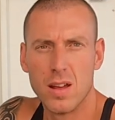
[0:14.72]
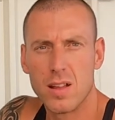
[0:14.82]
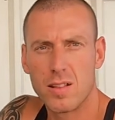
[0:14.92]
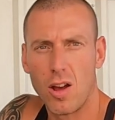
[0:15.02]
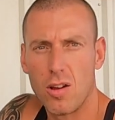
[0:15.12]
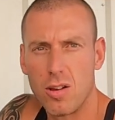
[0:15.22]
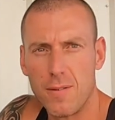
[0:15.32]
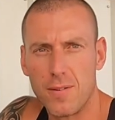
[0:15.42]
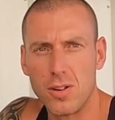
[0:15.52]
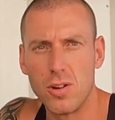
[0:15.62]
So
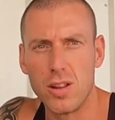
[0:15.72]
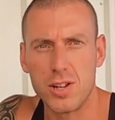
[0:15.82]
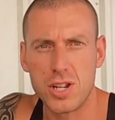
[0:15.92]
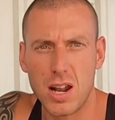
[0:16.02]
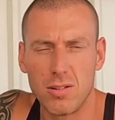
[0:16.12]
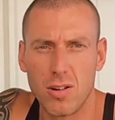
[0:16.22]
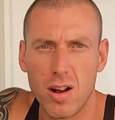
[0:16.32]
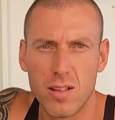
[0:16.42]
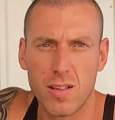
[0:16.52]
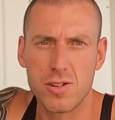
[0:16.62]
if you're new to the channel
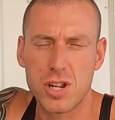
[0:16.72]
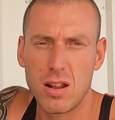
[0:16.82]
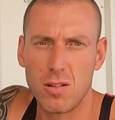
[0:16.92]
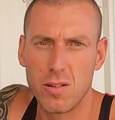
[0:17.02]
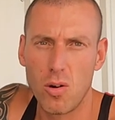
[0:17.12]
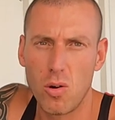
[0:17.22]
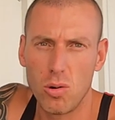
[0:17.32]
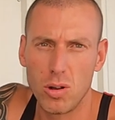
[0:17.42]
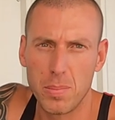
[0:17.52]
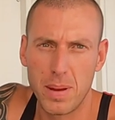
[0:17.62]
guys, this channel is
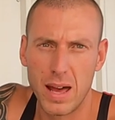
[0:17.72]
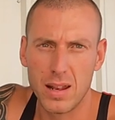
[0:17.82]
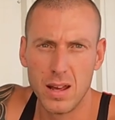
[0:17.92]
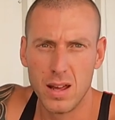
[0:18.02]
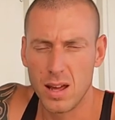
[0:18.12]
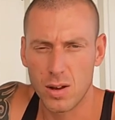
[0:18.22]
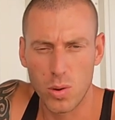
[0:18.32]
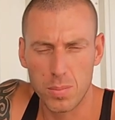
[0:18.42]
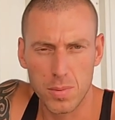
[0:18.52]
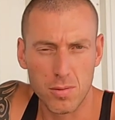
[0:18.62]
all about
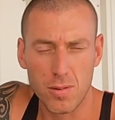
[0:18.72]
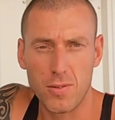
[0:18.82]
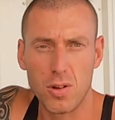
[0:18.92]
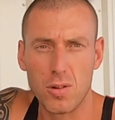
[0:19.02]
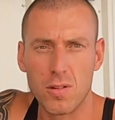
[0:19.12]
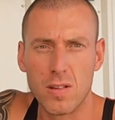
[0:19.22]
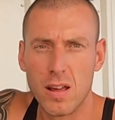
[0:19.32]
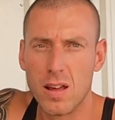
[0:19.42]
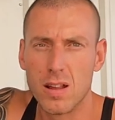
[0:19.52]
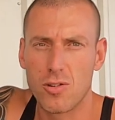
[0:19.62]
equipment reviews,
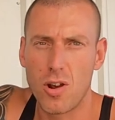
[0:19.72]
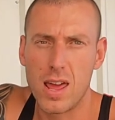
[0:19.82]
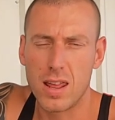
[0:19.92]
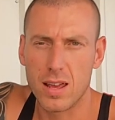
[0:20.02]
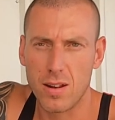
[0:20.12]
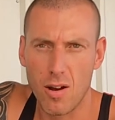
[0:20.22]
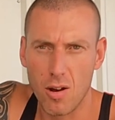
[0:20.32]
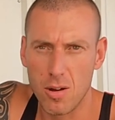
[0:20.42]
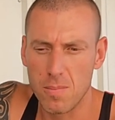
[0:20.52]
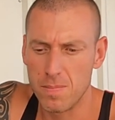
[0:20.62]
training at
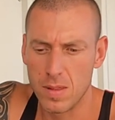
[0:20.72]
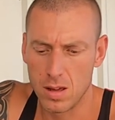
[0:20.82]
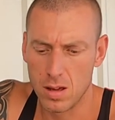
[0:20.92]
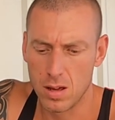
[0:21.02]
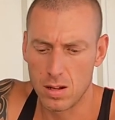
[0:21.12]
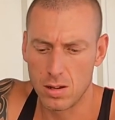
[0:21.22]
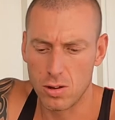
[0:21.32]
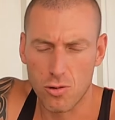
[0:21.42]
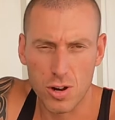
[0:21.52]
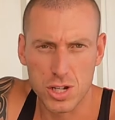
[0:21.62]
home,
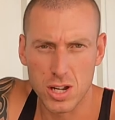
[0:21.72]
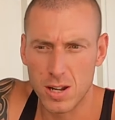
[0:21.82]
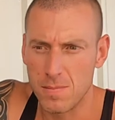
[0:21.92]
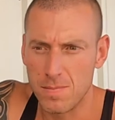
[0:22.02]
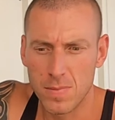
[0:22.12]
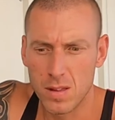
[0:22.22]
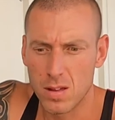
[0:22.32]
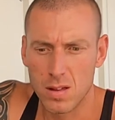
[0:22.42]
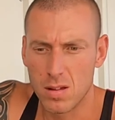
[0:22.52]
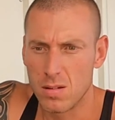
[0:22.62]
nutrition,
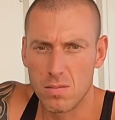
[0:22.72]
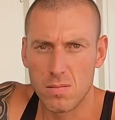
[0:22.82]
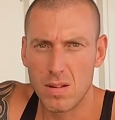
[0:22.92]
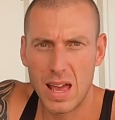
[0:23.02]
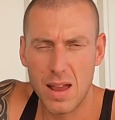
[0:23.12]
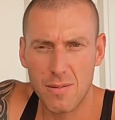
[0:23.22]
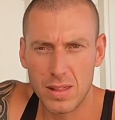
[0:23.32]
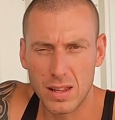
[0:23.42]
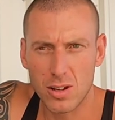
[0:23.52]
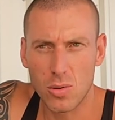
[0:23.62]

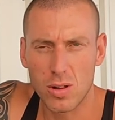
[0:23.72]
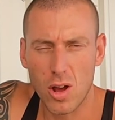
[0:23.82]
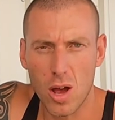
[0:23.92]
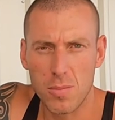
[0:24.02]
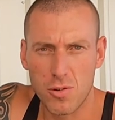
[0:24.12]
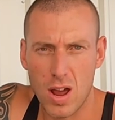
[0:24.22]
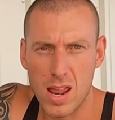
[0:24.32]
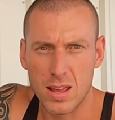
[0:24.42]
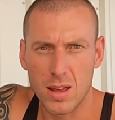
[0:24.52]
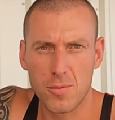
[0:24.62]
everything to do with home
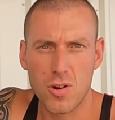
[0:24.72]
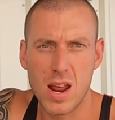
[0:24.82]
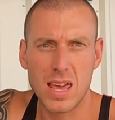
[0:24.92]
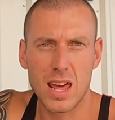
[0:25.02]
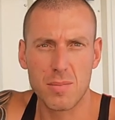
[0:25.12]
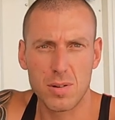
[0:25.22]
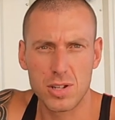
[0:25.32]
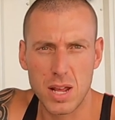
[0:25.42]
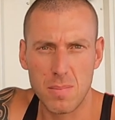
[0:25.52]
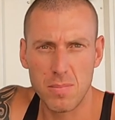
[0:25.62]
training. I'm training out of my
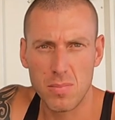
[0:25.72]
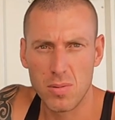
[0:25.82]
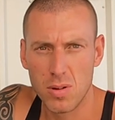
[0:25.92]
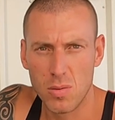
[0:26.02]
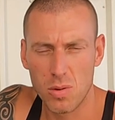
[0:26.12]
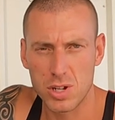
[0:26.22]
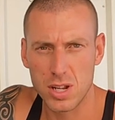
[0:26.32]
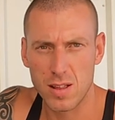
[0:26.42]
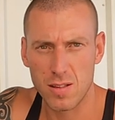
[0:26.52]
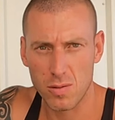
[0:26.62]
gym, which
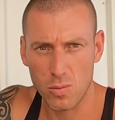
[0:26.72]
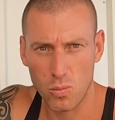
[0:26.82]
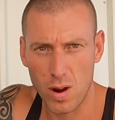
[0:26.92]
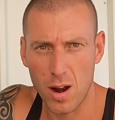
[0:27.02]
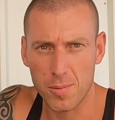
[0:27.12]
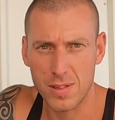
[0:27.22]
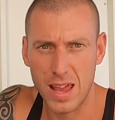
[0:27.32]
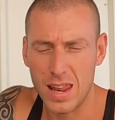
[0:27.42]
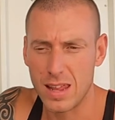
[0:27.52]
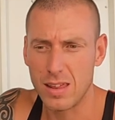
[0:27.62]
is where I'm
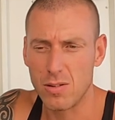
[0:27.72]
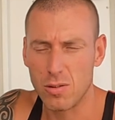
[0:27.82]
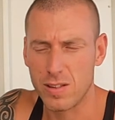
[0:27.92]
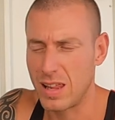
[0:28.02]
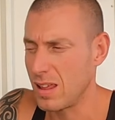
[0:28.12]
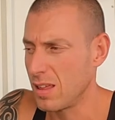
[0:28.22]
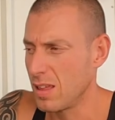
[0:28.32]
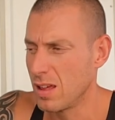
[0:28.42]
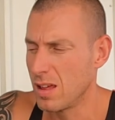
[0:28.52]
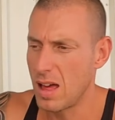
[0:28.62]
standing or sitting,
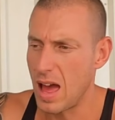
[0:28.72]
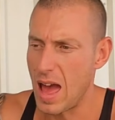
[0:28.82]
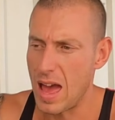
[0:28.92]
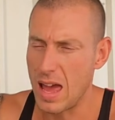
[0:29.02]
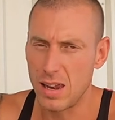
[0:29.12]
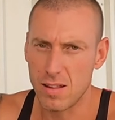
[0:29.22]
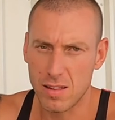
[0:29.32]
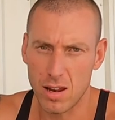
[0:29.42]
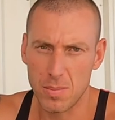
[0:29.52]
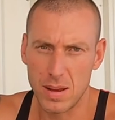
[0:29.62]
and it's
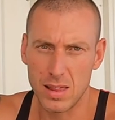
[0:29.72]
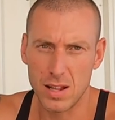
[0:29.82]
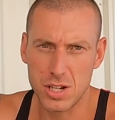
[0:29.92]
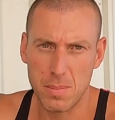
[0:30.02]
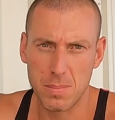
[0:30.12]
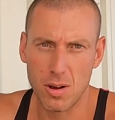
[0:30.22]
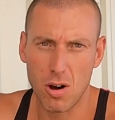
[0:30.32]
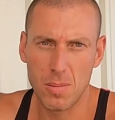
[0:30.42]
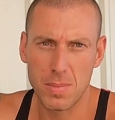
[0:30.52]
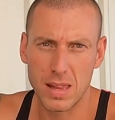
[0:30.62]
going to be in the gym
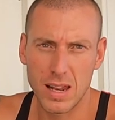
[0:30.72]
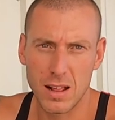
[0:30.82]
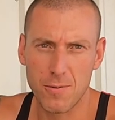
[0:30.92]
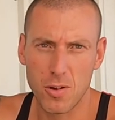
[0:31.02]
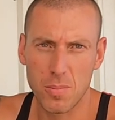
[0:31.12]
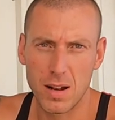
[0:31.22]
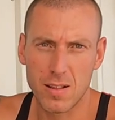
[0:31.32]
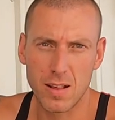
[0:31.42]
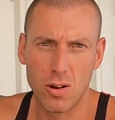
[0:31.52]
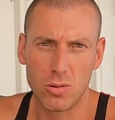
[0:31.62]
behind me in the next few
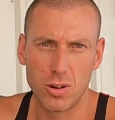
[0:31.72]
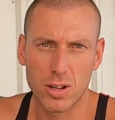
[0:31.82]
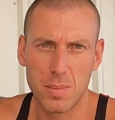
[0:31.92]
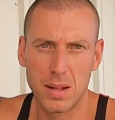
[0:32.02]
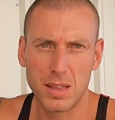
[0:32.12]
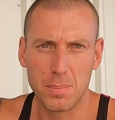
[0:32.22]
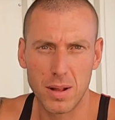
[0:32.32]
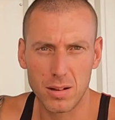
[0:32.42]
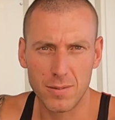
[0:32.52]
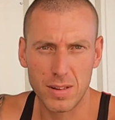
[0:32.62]
months, so I'll document the
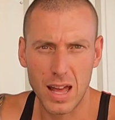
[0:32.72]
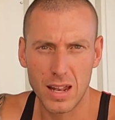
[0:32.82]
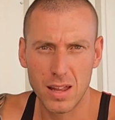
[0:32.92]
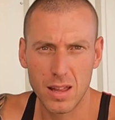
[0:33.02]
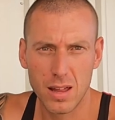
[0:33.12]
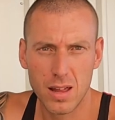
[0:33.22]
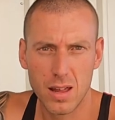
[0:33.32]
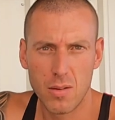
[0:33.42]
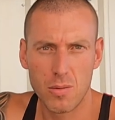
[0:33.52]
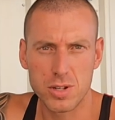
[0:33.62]
build of that,
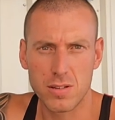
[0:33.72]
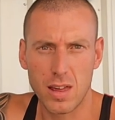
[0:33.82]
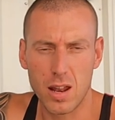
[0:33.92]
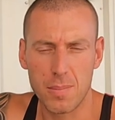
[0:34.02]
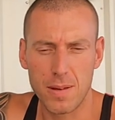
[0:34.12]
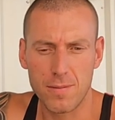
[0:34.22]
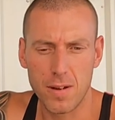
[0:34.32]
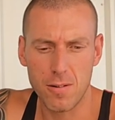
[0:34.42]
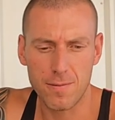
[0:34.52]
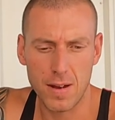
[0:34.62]
which is going to be
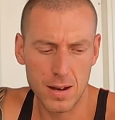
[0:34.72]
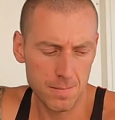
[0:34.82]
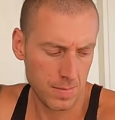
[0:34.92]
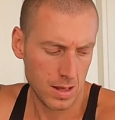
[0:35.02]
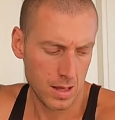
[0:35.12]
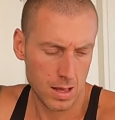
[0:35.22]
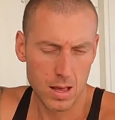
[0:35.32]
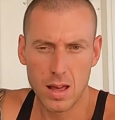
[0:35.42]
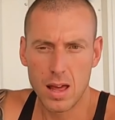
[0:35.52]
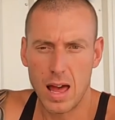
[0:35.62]
very fun.
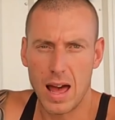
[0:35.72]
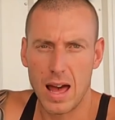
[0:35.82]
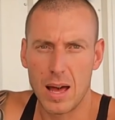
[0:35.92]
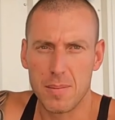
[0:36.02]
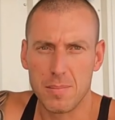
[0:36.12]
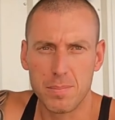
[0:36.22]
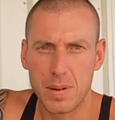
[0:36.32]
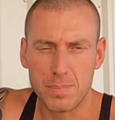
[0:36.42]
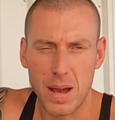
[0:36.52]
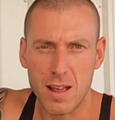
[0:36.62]

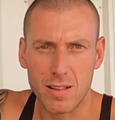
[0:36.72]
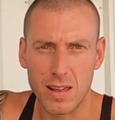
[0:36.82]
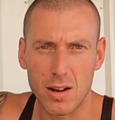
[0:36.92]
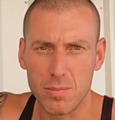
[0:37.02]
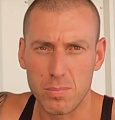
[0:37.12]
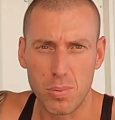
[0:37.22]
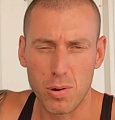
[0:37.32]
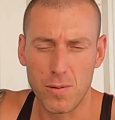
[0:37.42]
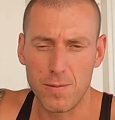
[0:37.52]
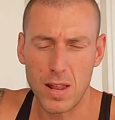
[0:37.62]
But basically I
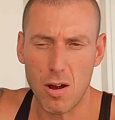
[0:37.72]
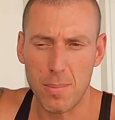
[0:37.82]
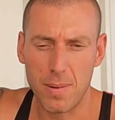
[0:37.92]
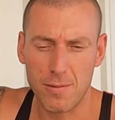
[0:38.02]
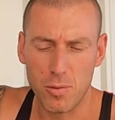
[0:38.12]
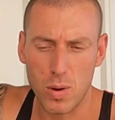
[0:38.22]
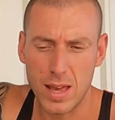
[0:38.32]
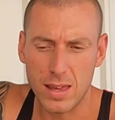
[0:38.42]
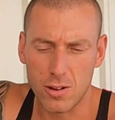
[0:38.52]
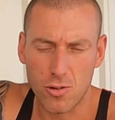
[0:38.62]
put a video up every
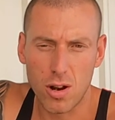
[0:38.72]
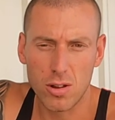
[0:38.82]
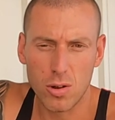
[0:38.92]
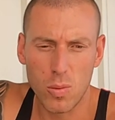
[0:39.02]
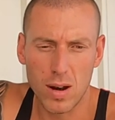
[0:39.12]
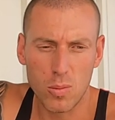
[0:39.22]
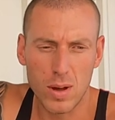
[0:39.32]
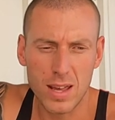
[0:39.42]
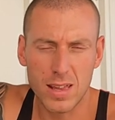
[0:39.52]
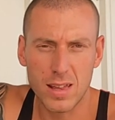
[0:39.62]
week. I try to do one a
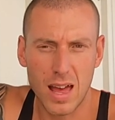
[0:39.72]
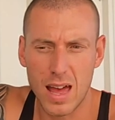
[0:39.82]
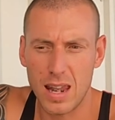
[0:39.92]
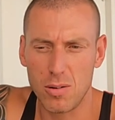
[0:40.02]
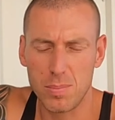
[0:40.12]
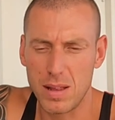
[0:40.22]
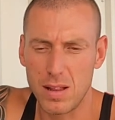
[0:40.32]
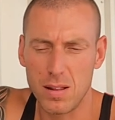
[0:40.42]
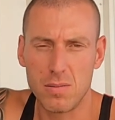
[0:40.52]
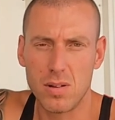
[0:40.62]
week and it'll
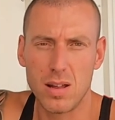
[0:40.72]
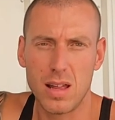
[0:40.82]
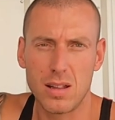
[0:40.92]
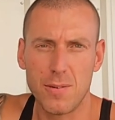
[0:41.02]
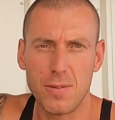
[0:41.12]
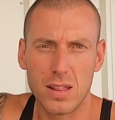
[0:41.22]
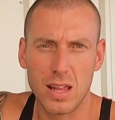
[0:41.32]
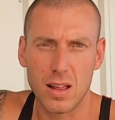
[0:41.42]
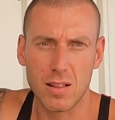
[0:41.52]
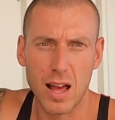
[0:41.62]
be different
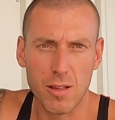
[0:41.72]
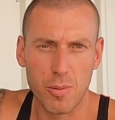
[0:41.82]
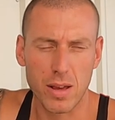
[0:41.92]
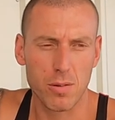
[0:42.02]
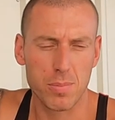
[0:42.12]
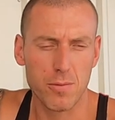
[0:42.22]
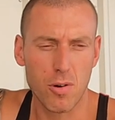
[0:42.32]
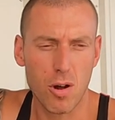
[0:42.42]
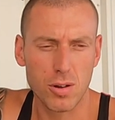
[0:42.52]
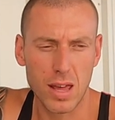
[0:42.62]
things. Last week it was my
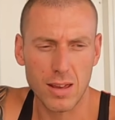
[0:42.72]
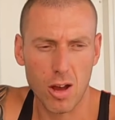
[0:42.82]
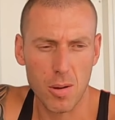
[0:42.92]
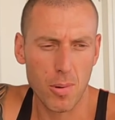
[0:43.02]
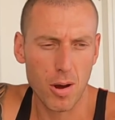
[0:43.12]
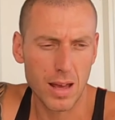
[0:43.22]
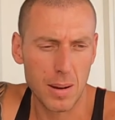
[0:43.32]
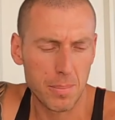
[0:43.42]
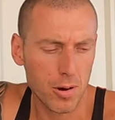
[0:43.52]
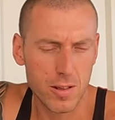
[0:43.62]
Rogue Echo bike
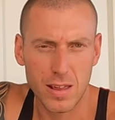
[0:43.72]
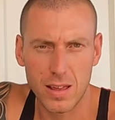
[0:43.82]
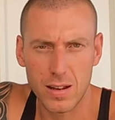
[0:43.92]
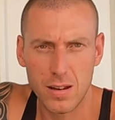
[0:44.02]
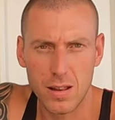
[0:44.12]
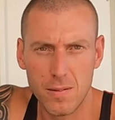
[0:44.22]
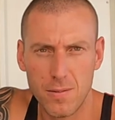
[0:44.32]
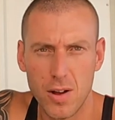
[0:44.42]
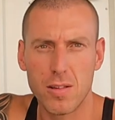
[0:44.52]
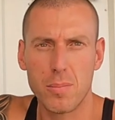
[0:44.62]
unboxing and
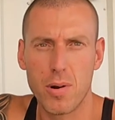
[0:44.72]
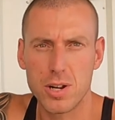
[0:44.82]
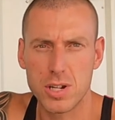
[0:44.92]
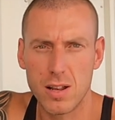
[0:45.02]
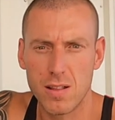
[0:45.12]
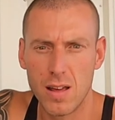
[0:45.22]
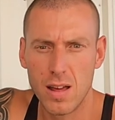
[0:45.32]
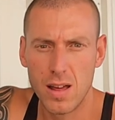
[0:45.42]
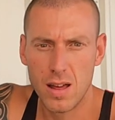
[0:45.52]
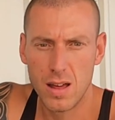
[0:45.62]
first impressions.
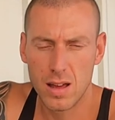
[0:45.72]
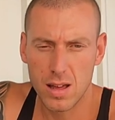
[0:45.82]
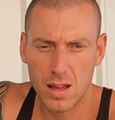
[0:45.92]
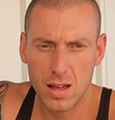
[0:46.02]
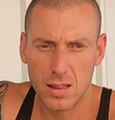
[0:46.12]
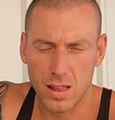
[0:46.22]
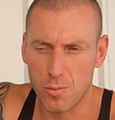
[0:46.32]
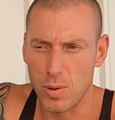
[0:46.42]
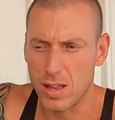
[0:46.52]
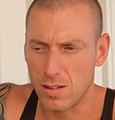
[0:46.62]

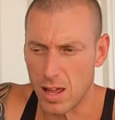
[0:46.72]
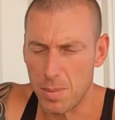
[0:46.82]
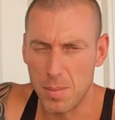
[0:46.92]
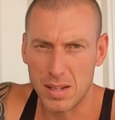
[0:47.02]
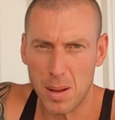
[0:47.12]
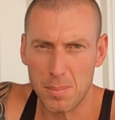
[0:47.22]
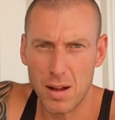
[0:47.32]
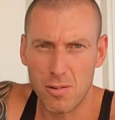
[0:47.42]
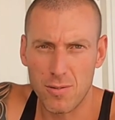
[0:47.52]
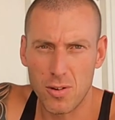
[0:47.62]
This week it's going to be my
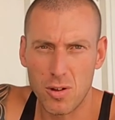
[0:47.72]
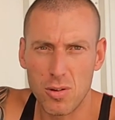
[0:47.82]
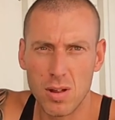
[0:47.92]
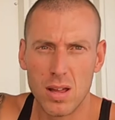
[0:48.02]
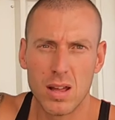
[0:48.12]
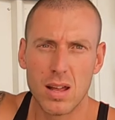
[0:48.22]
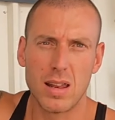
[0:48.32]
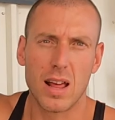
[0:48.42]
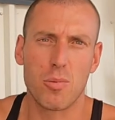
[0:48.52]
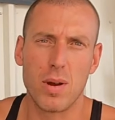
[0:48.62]
dumbbell review.
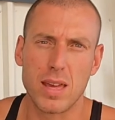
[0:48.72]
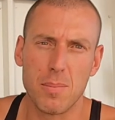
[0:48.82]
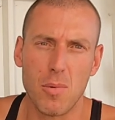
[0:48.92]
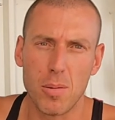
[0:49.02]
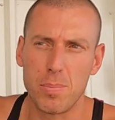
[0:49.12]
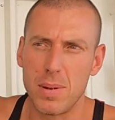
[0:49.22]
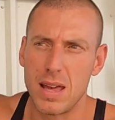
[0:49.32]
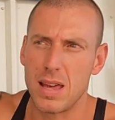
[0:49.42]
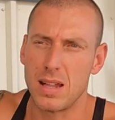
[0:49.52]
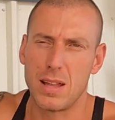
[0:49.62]
Next week it might
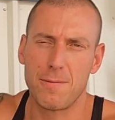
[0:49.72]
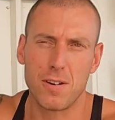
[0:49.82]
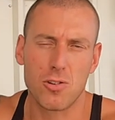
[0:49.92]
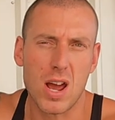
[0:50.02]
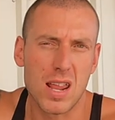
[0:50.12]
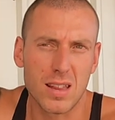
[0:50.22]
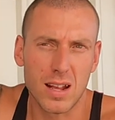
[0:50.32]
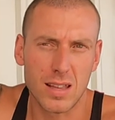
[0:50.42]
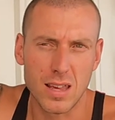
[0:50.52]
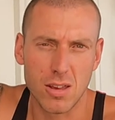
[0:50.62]
be a different training
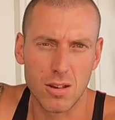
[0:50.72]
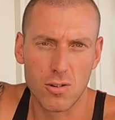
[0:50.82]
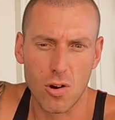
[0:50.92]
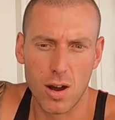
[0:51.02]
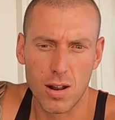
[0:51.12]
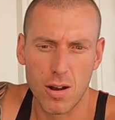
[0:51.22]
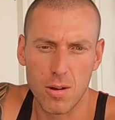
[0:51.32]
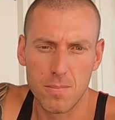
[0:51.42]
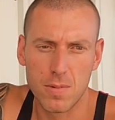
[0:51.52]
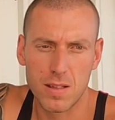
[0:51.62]
technique you can try at home.